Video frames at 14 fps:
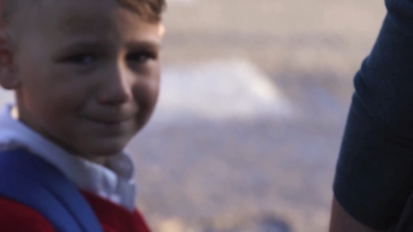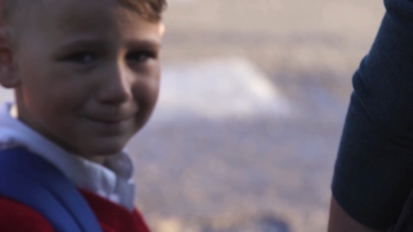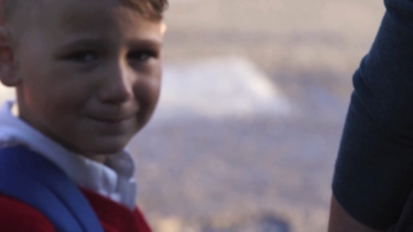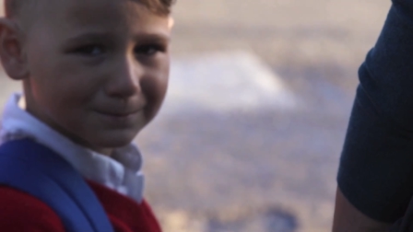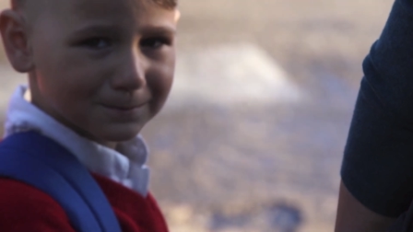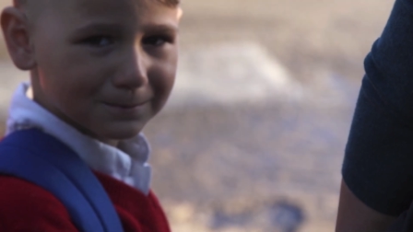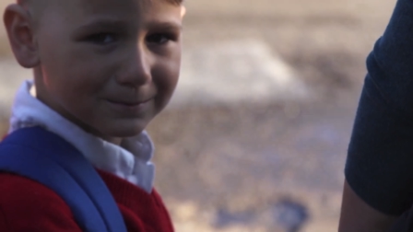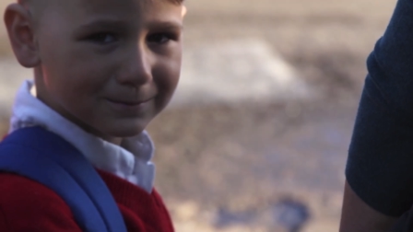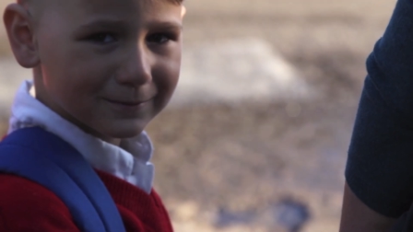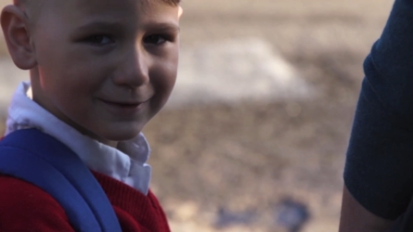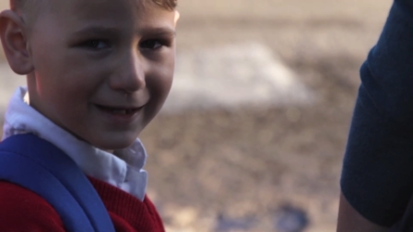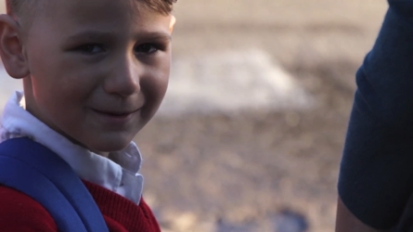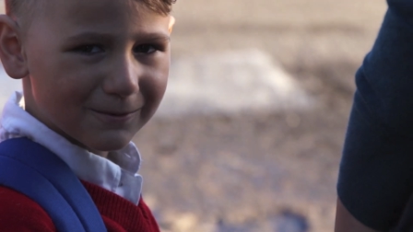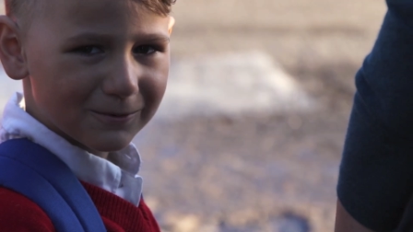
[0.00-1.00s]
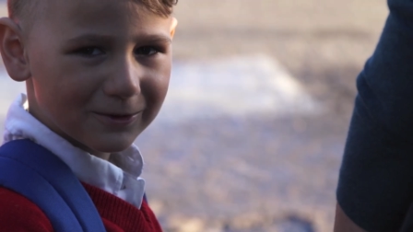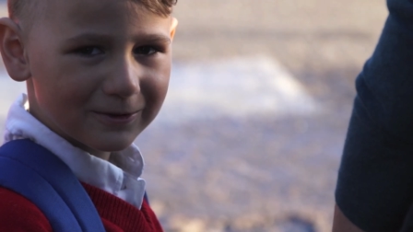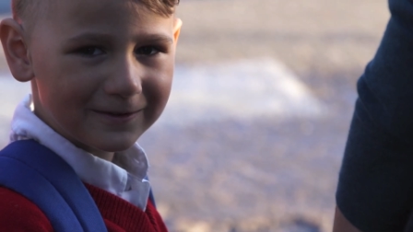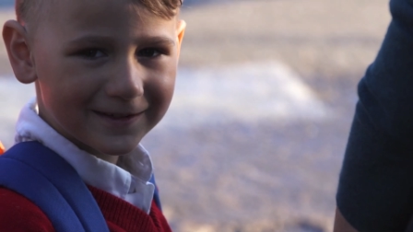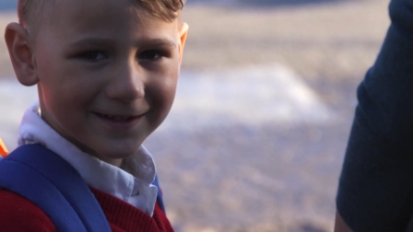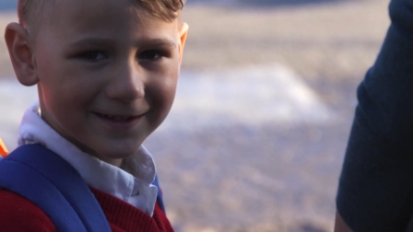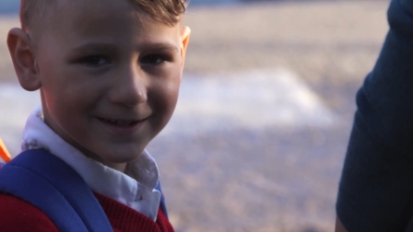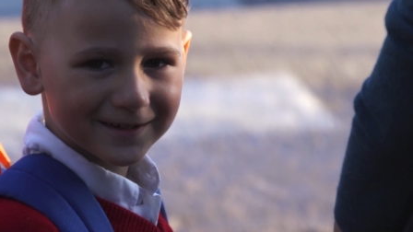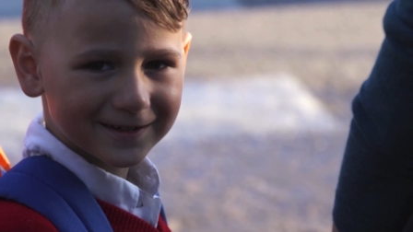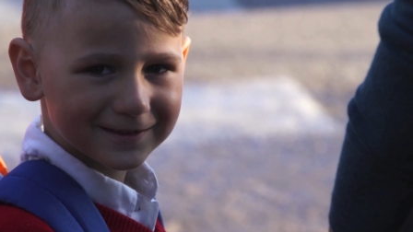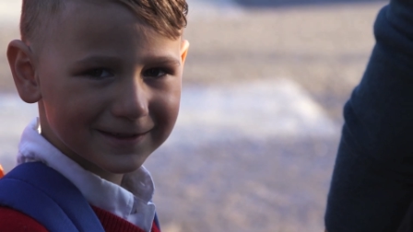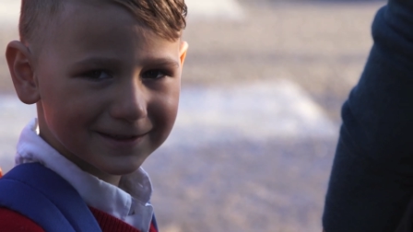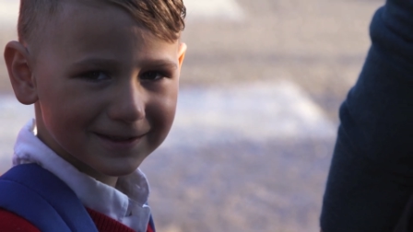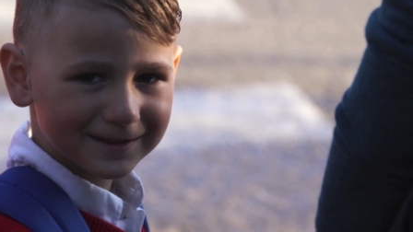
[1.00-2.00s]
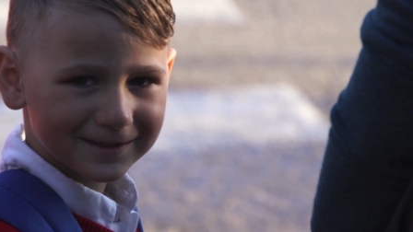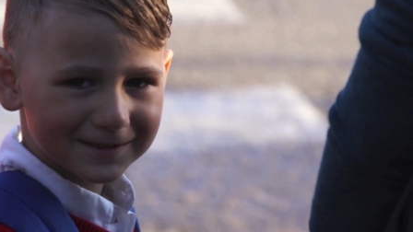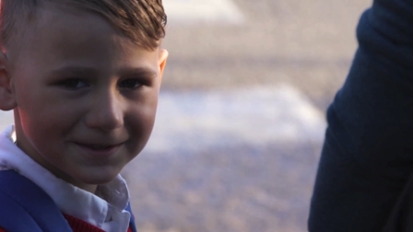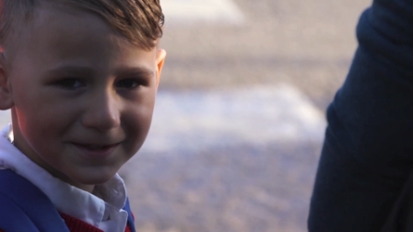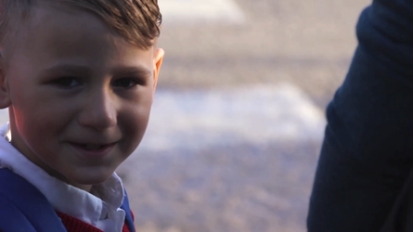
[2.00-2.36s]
And this is what makes this so